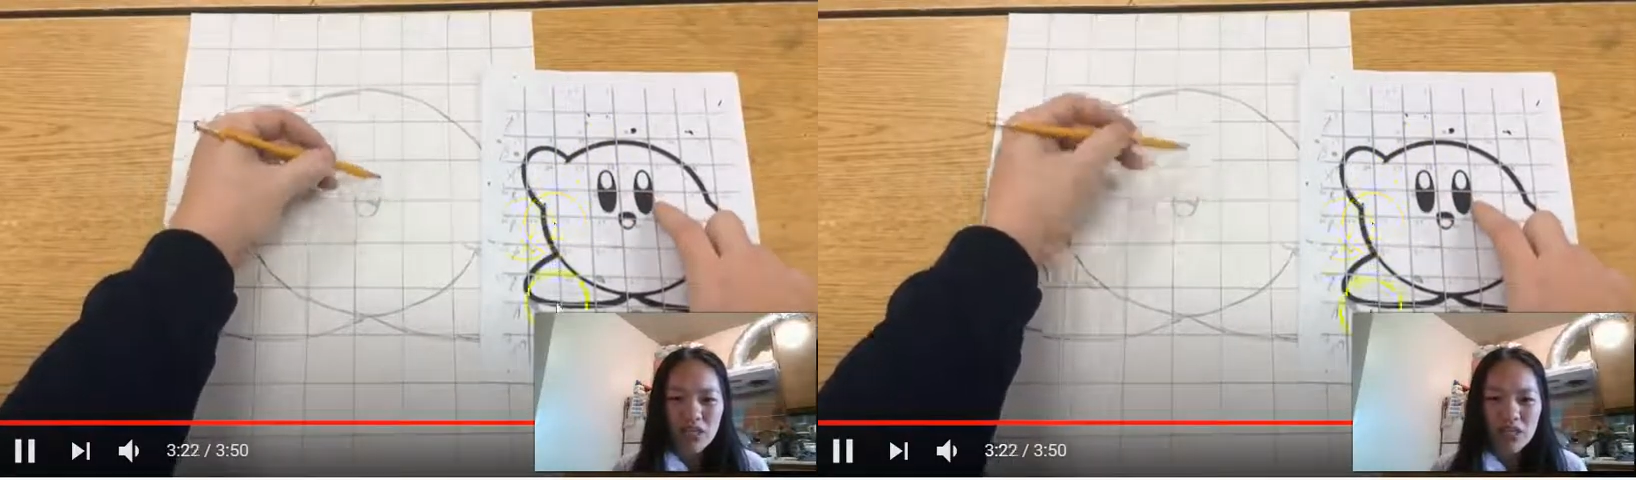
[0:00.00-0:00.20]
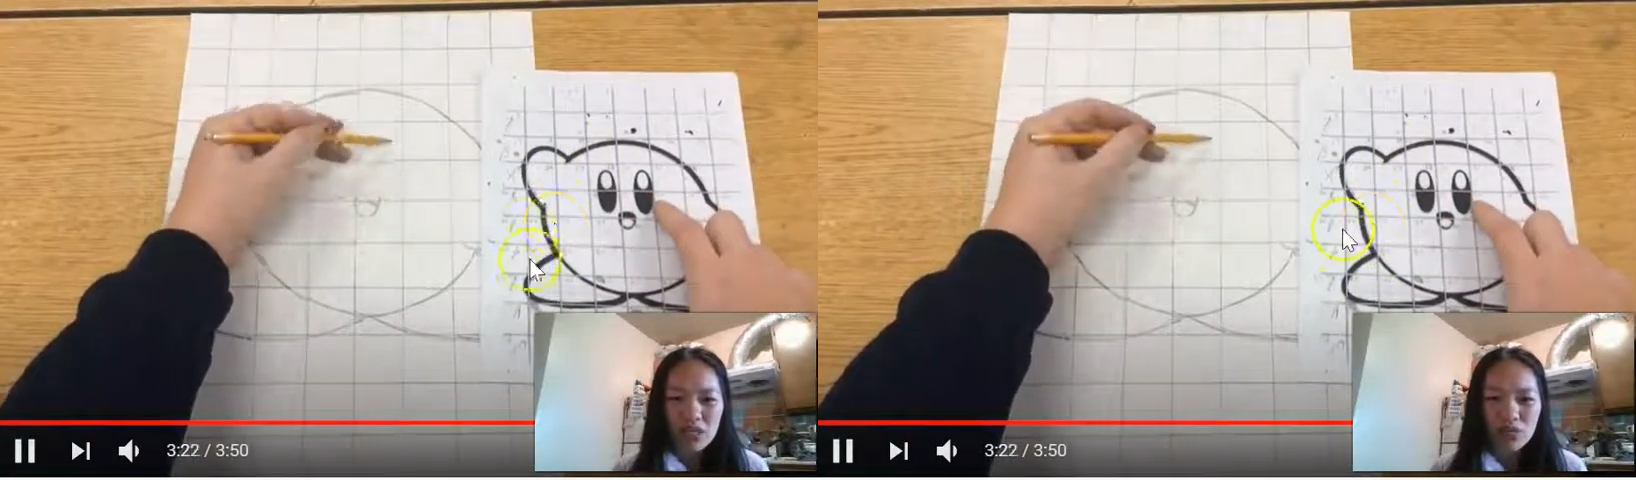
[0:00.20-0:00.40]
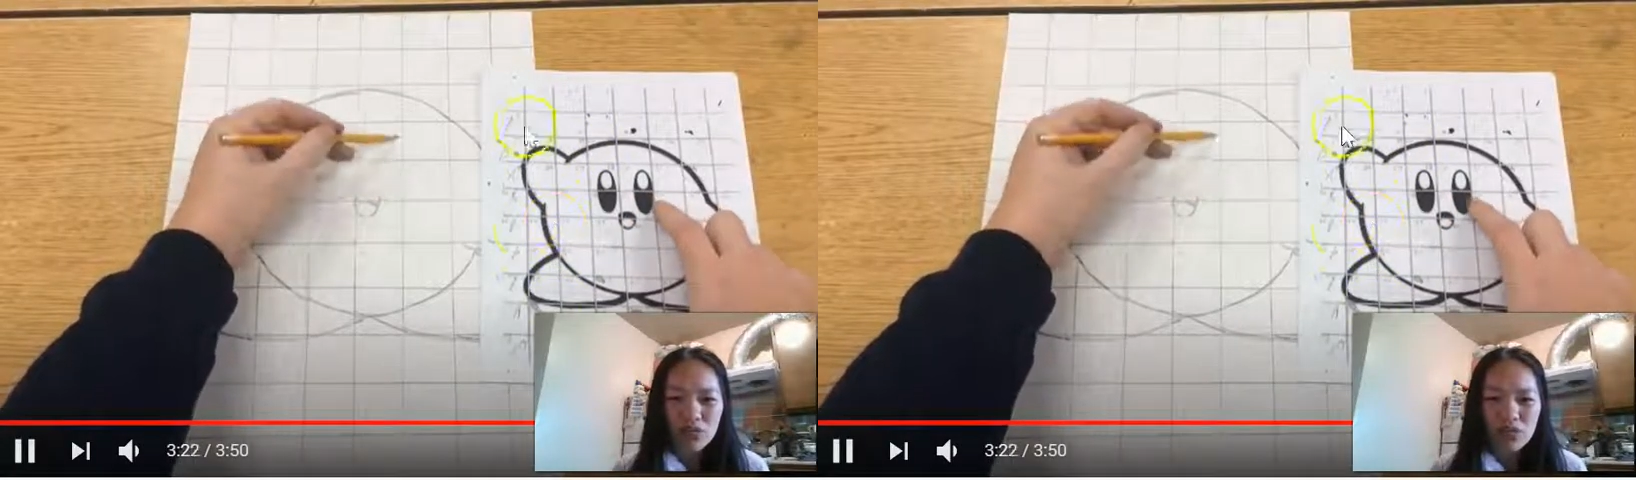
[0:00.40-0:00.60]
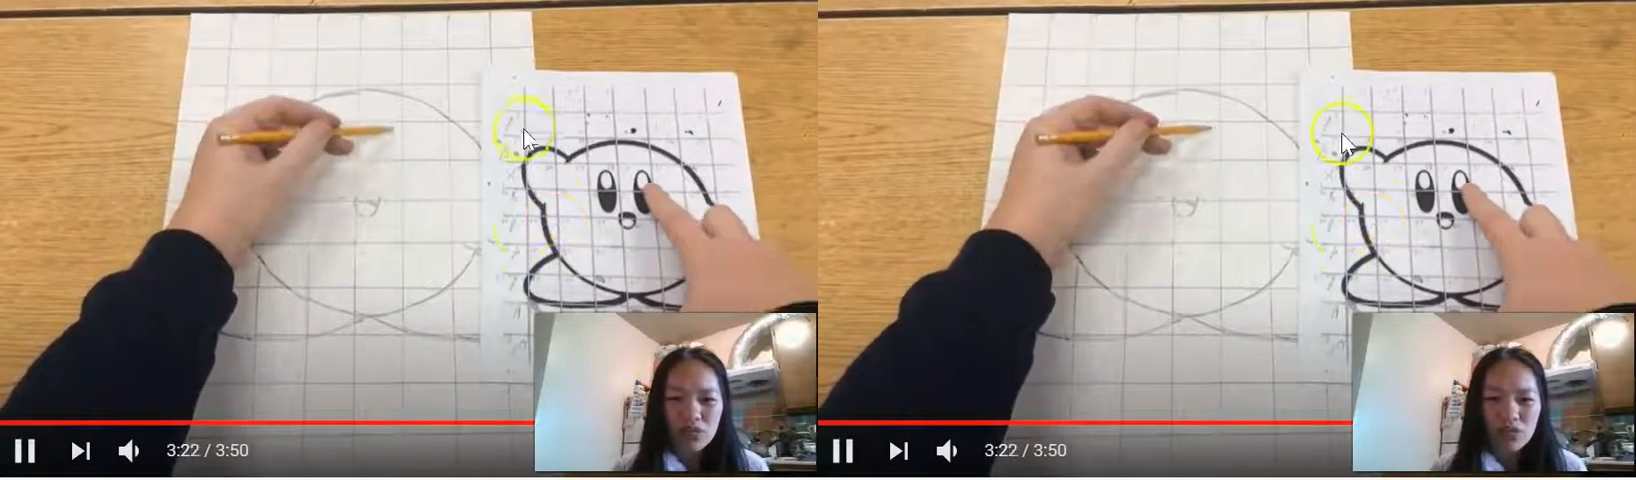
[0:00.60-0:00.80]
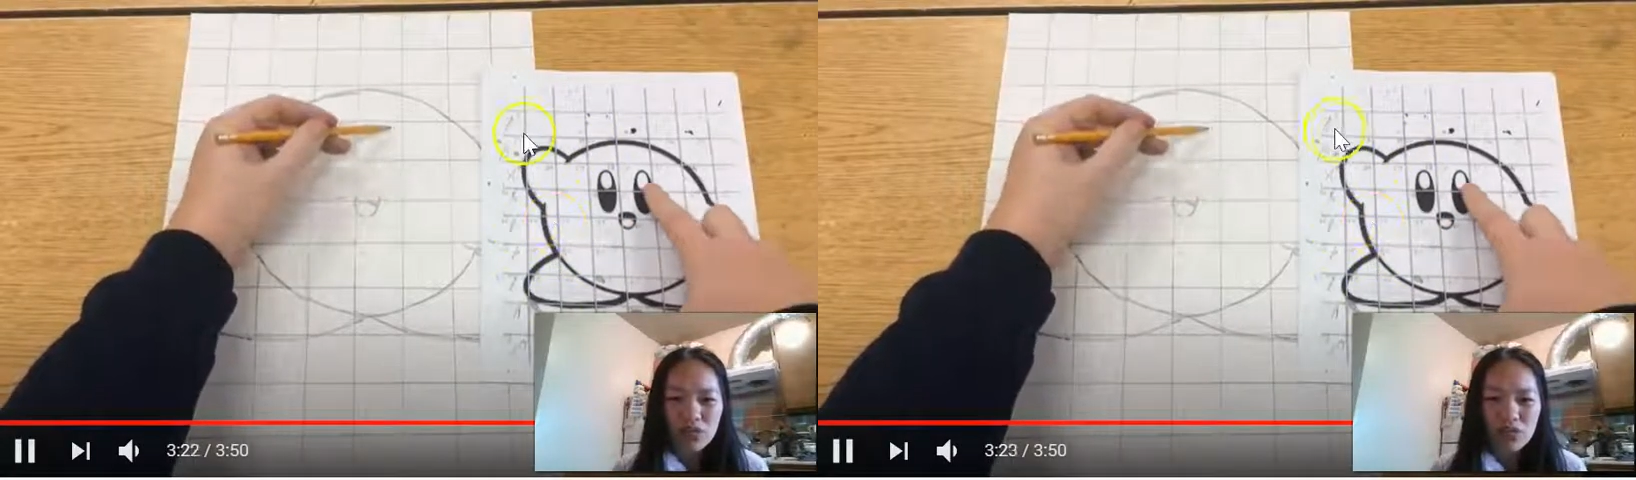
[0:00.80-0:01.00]
Use
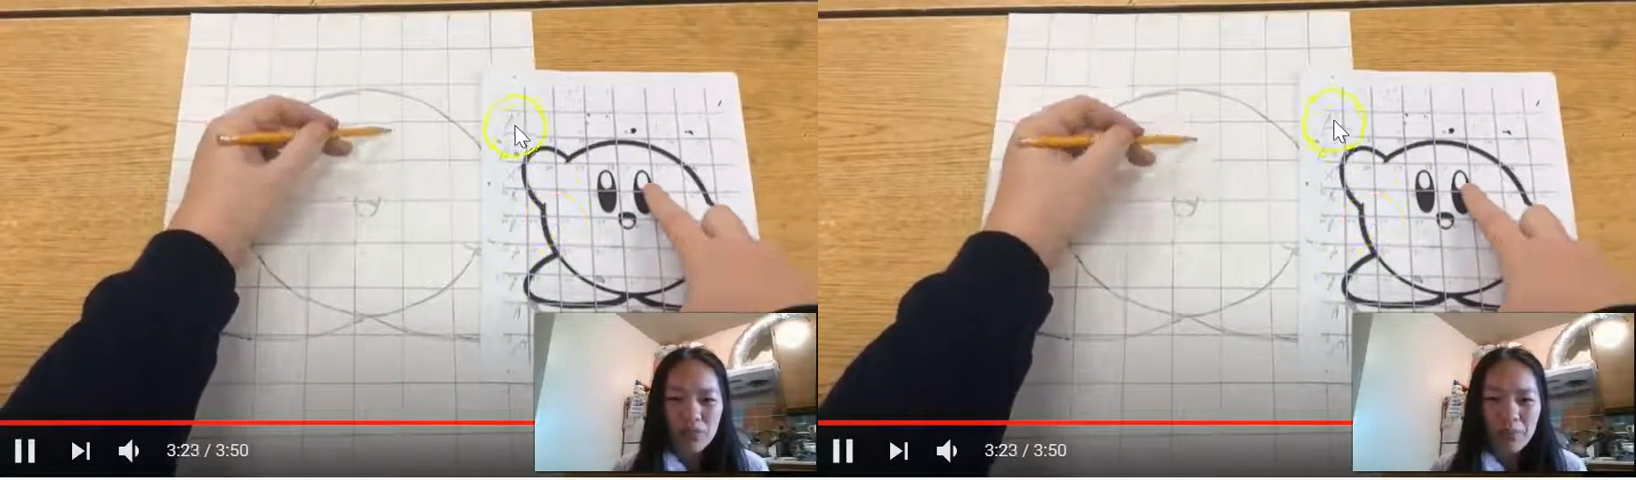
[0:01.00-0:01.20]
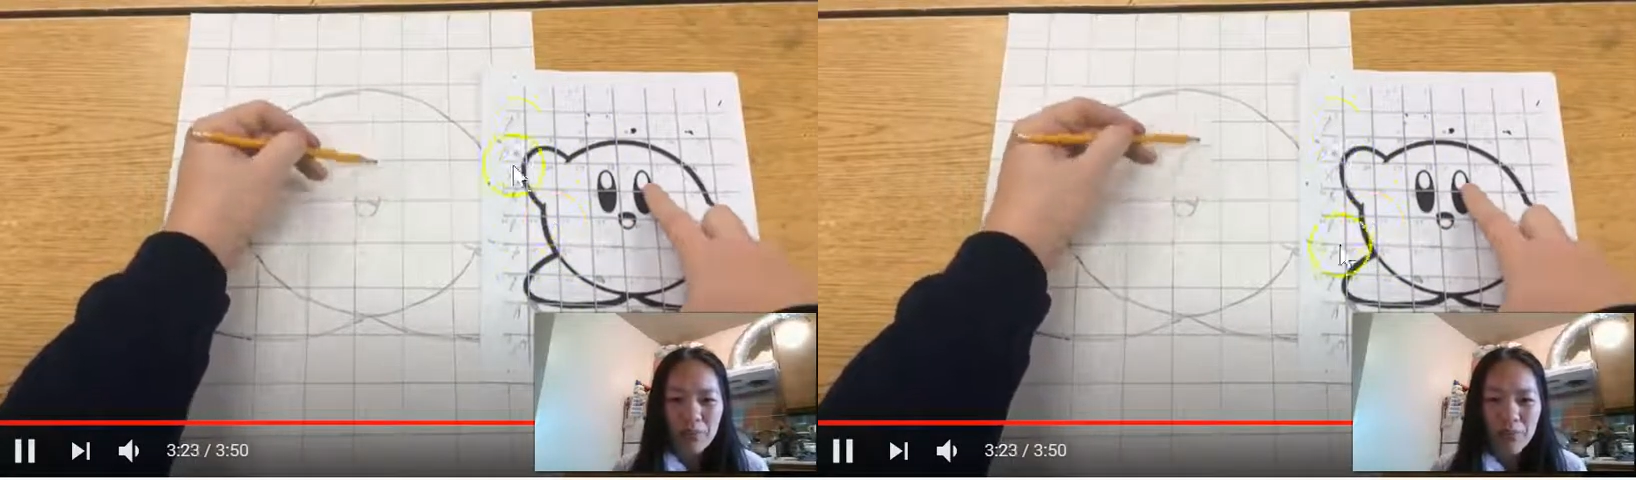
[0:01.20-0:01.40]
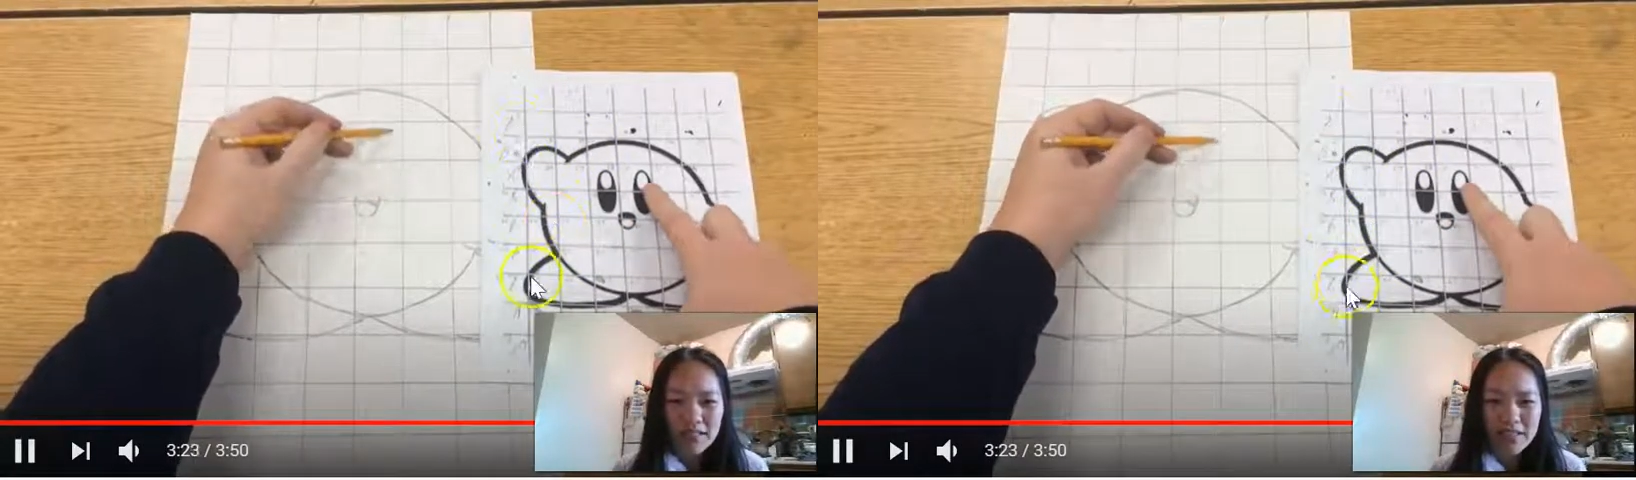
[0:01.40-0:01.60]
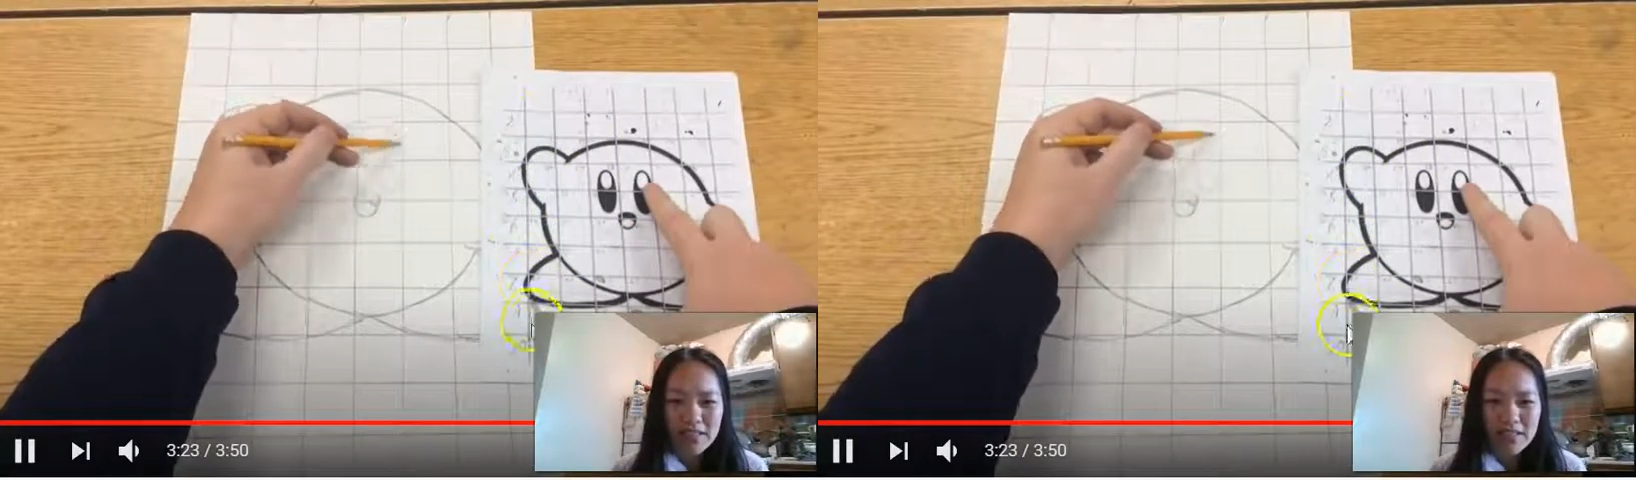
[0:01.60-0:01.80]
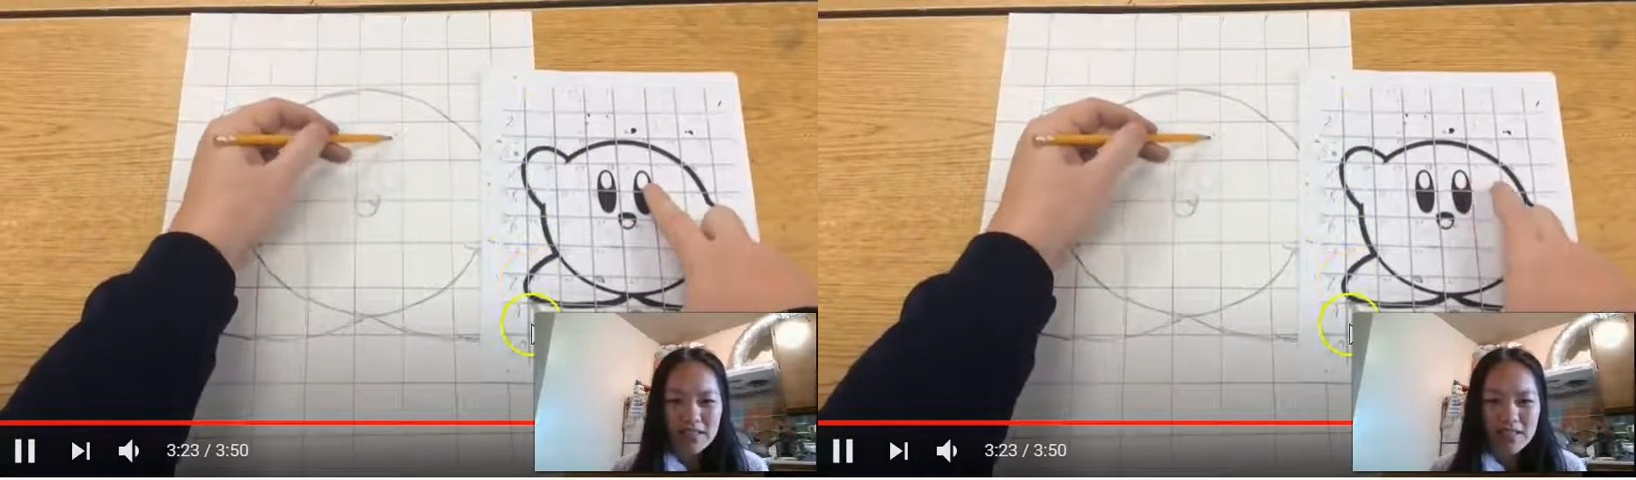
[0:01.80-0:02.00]
your boxes